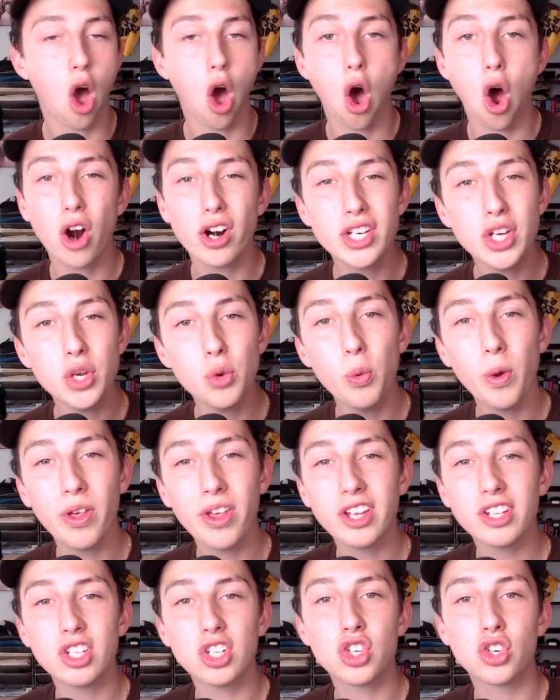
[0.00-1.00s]
are you
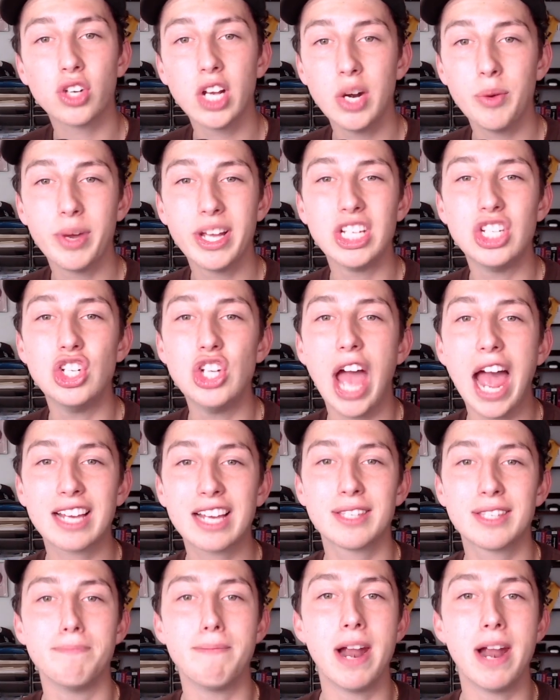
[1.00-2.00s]
willing to trade away
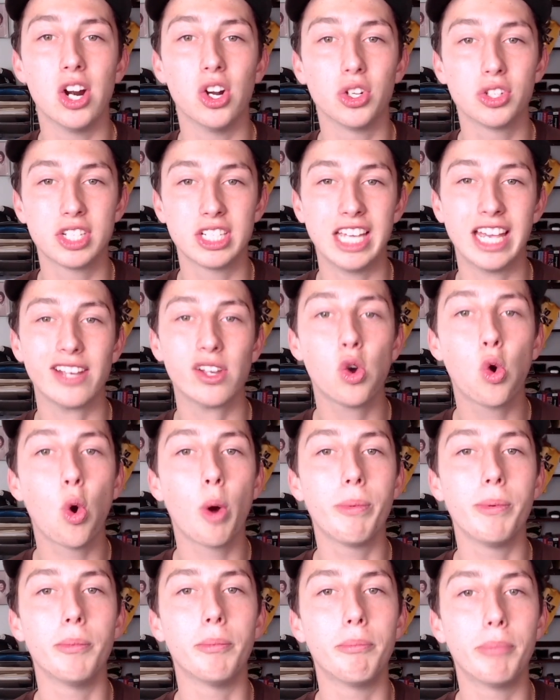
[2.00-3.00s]
Jackson Merrill to get
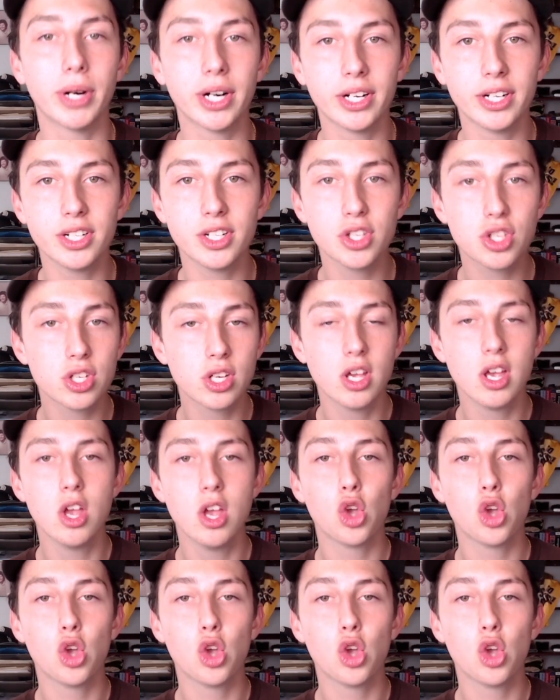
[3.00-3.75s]
Corbin Burnes?